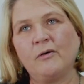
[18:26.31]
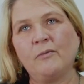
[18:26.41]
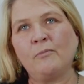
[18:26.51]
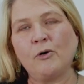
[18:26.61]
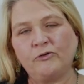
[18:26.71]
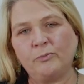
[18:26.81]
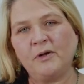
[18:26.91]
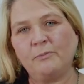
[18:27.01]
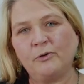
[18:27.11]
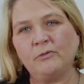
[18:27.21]
most
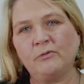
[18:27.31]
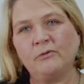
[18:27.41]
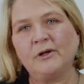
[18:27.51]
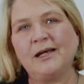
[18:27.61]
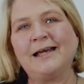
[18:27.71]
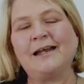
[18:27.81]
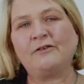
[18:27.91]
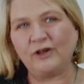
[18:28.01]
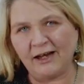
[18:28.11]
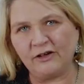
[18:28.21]
people in
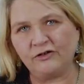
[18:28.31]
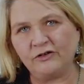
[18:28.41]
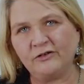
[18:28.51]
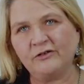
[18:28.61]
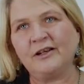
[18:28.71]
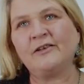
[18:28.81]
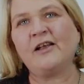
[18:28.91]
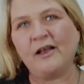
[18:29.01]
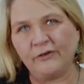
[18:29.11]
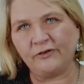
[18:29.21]
education, in
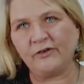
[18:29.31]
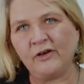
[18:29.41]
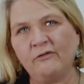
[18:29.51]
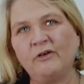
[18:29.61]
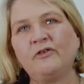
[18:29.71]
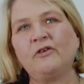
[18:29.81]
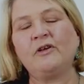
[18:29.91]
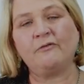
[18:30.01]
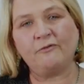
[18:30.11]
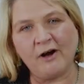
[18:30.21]
the health service,
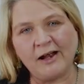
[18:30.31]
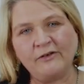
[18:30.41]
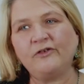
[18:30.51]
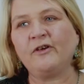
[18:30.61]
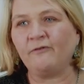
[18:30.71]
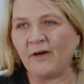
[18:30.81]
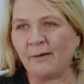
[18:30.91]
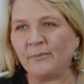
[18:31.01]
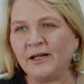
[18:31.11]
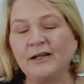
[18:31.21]
your friends, your
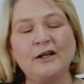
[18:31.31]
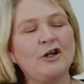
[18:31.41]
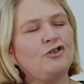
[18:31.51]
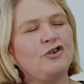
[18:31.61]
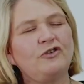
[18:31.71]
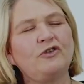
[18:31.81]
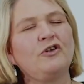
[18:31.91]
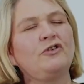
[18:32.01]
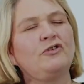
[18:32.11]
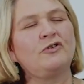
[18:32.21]
family, just
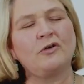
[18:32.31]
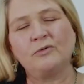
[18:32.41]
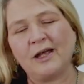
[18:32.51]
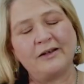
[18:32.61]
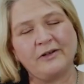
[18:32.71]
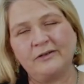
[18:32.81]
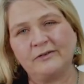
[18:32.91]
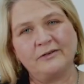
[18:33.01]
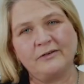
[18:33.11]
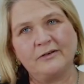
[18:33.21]
don't get
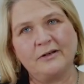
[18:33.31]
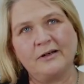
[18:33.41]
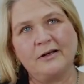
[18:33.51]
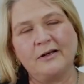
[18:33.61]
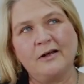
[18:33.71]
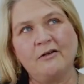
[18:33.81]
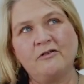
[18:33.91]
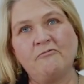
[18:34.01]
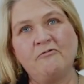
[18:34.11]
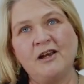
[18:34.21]
it.
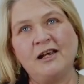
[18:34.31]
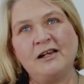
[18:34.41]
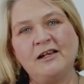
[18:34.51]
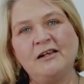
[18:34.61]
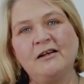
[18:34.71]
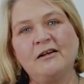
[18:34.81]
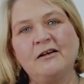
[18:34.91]
They really